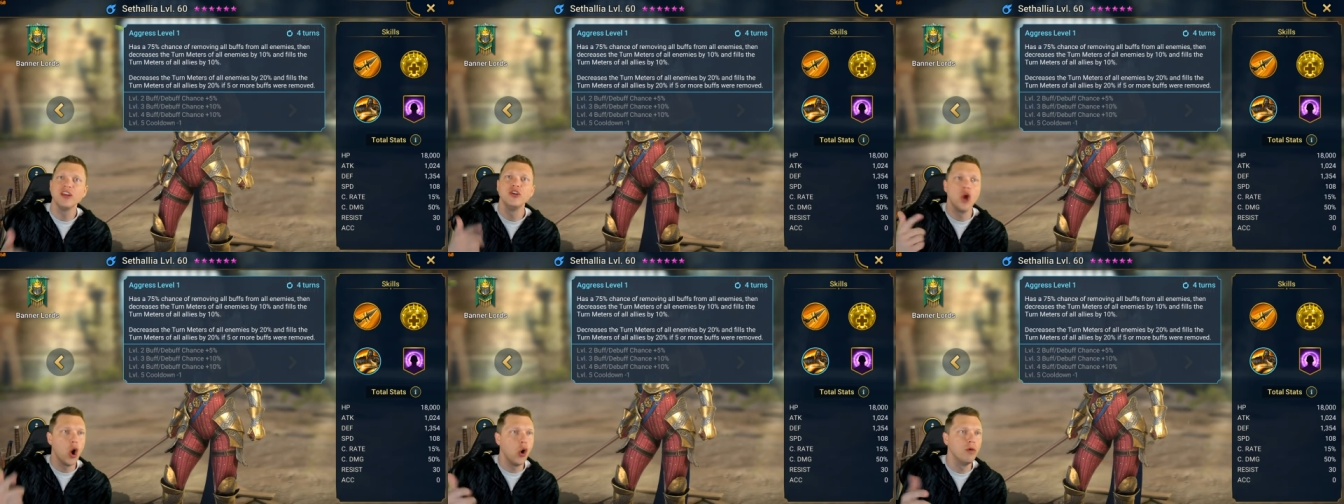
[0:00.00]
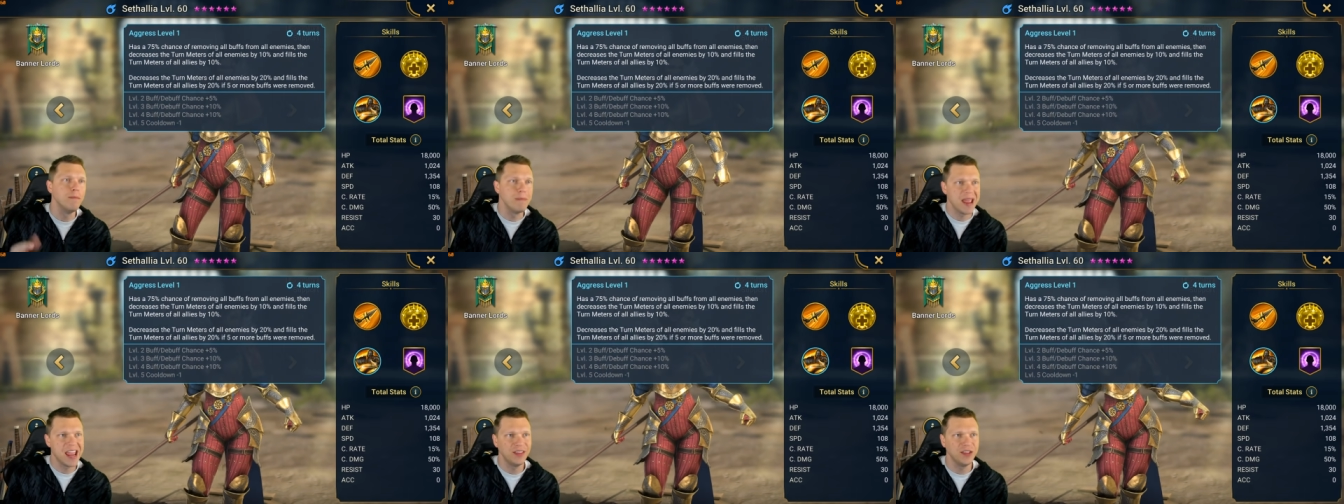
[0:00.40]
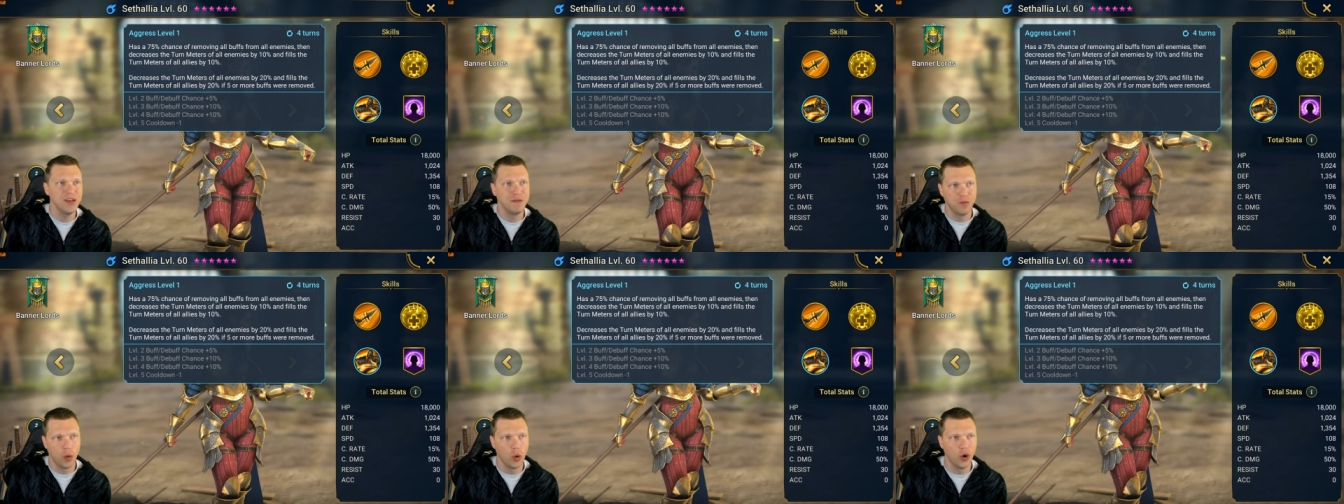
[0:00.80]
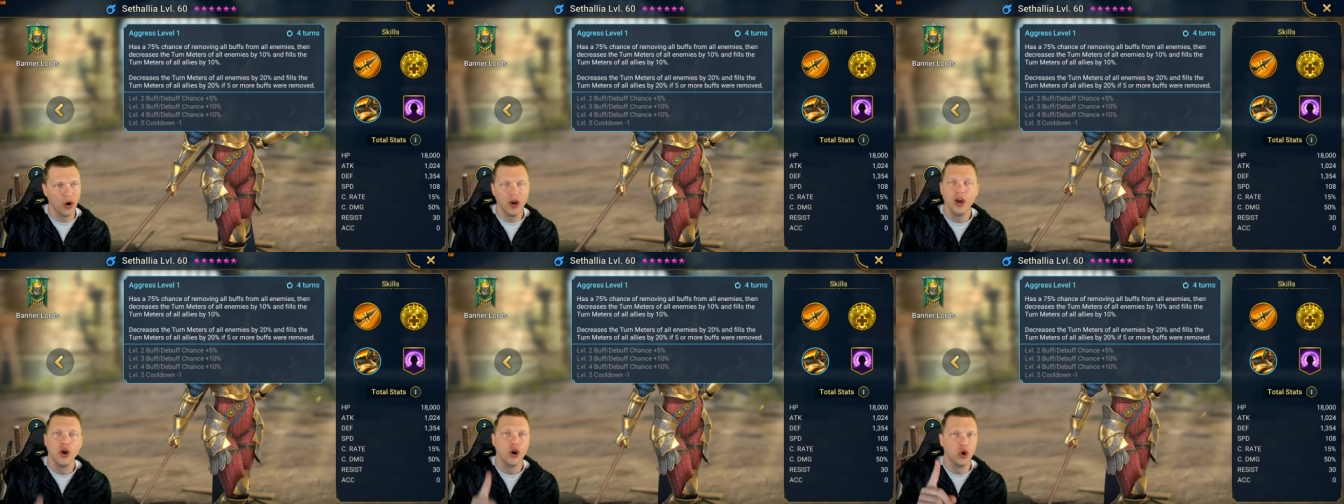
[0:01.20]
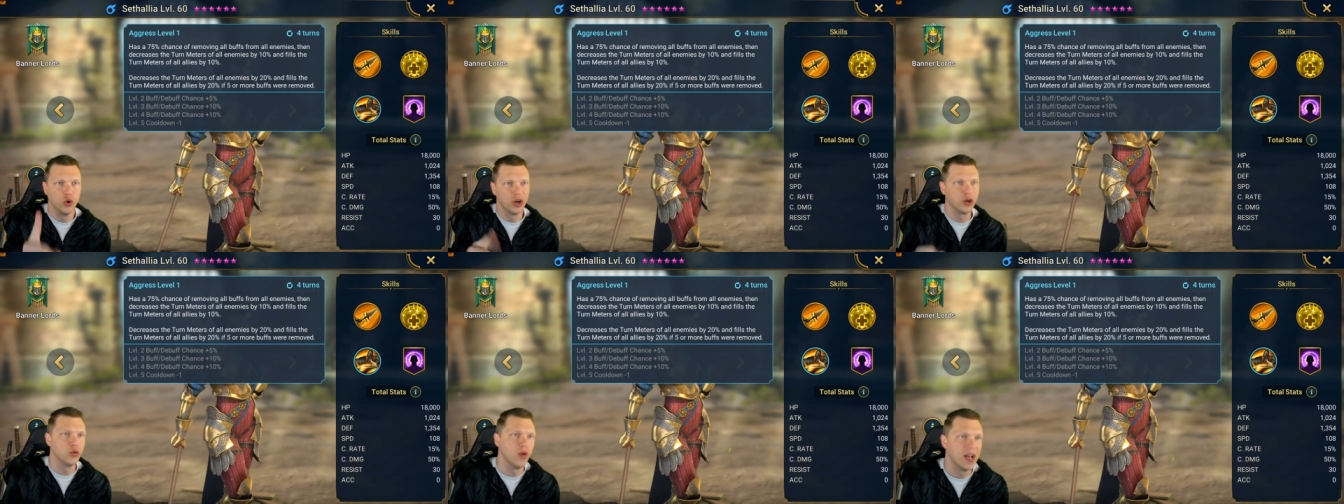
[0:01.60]
known mainly for her
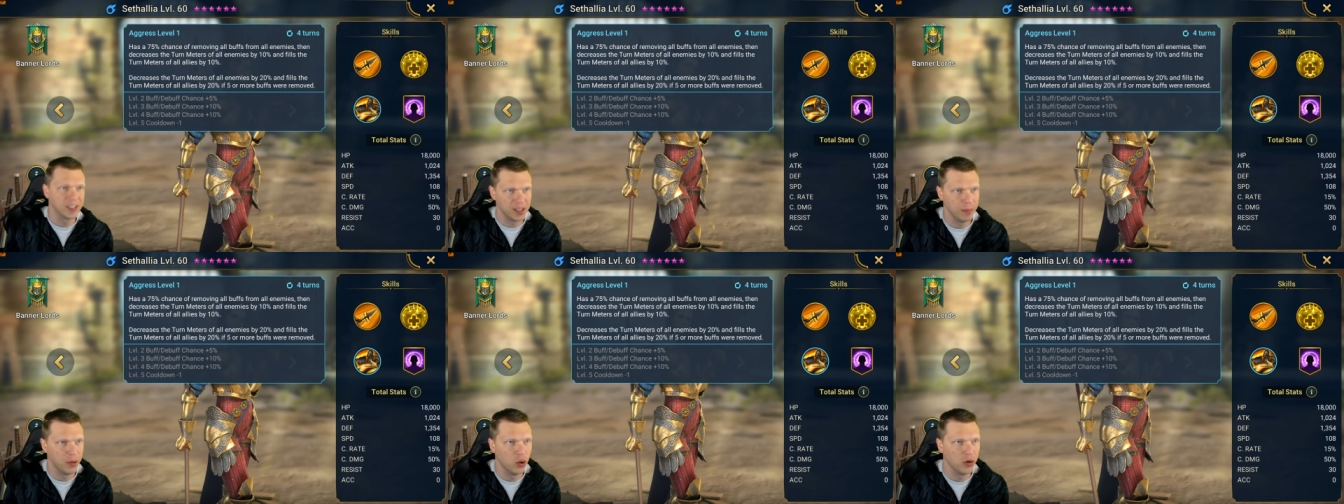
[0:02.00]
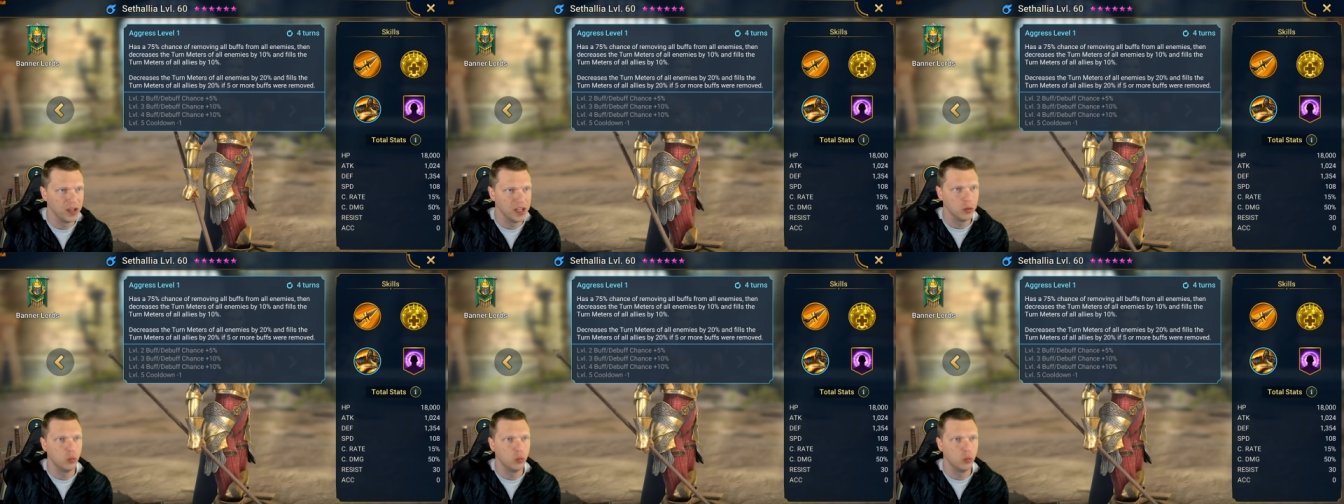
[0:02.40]
aggressibility,